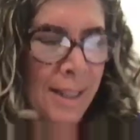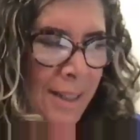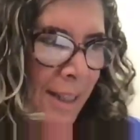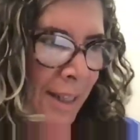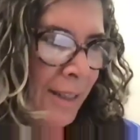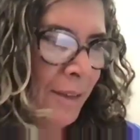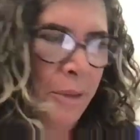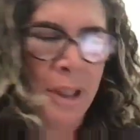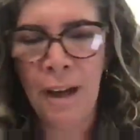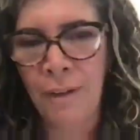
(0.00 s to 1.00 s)
excellent.
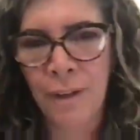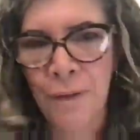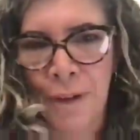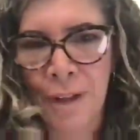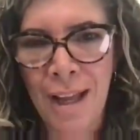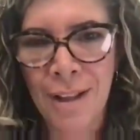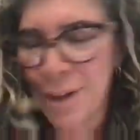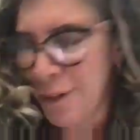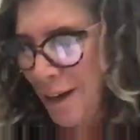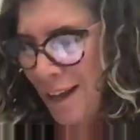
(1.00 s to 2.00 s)
We love you for that,
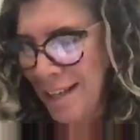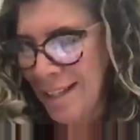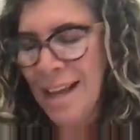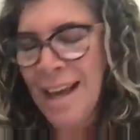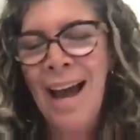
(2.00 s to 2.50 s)
Dr. Hayes.